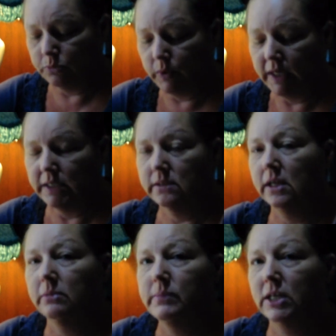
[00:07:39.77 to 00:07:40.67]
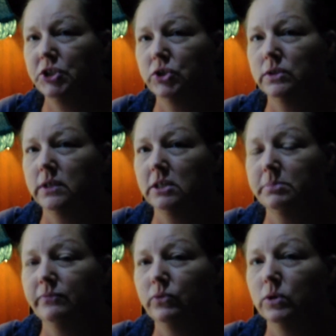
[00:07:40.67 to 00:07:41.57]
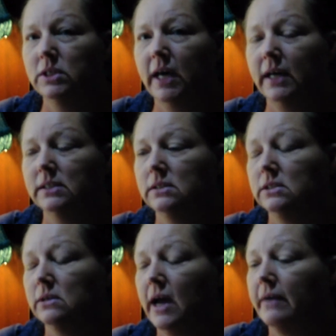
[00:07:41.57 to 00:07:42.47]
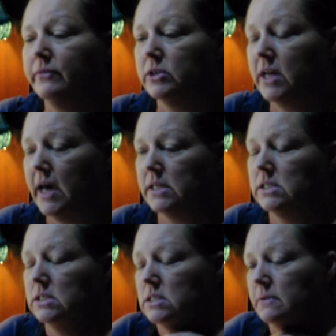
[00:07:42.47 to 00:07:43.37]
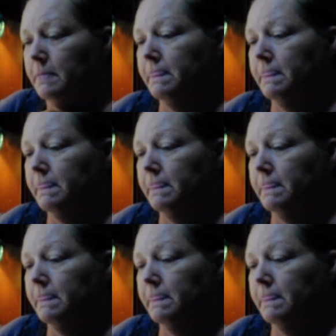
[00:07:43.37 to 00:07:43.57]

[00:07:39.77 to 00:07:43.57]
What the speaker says: weeks. Now, I'm not sure if that's before taxes or after taxes.